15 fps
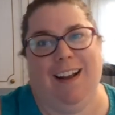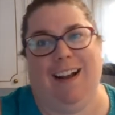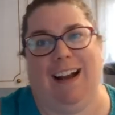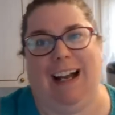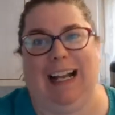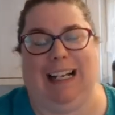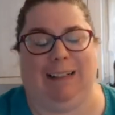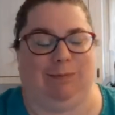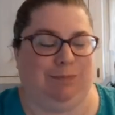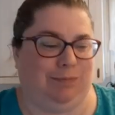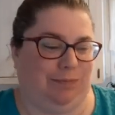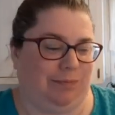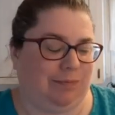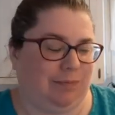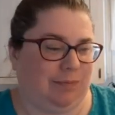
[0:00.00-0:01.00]
um,
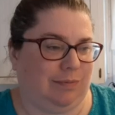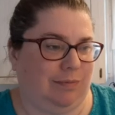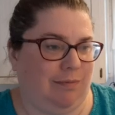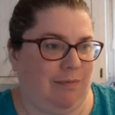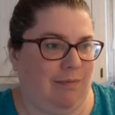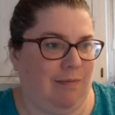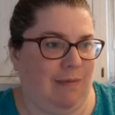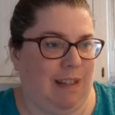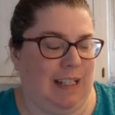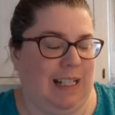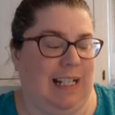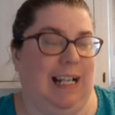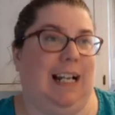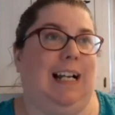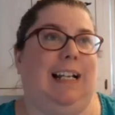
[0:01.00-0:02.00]

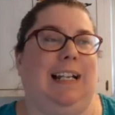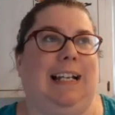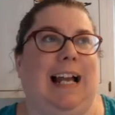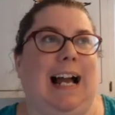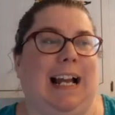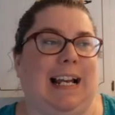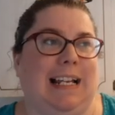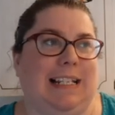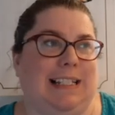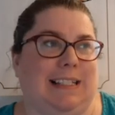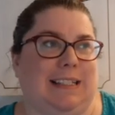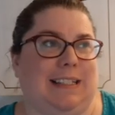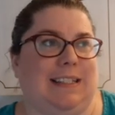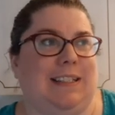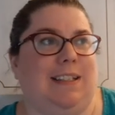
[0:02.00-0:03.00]
uh, yeah,
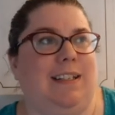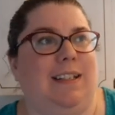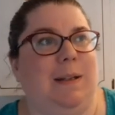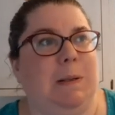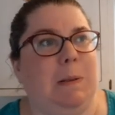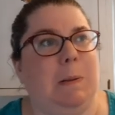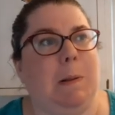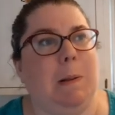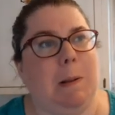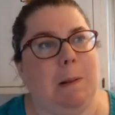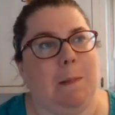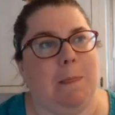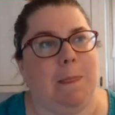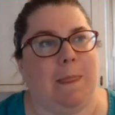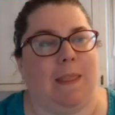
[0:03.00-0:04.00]
because,
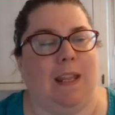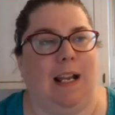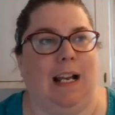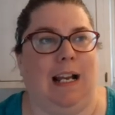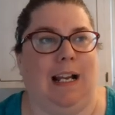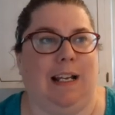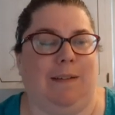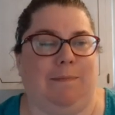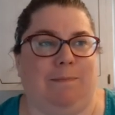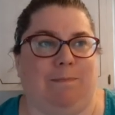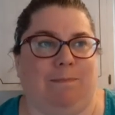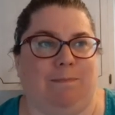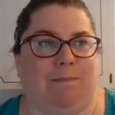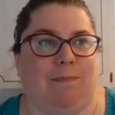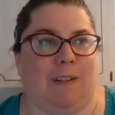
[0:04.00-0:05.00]
um,
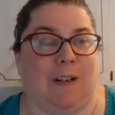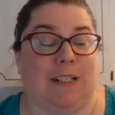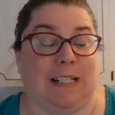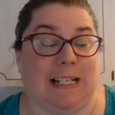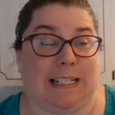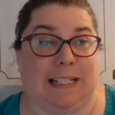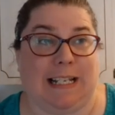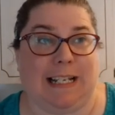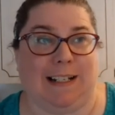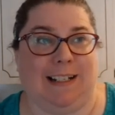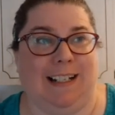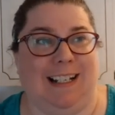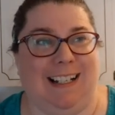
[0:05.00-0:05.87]
what was I saying?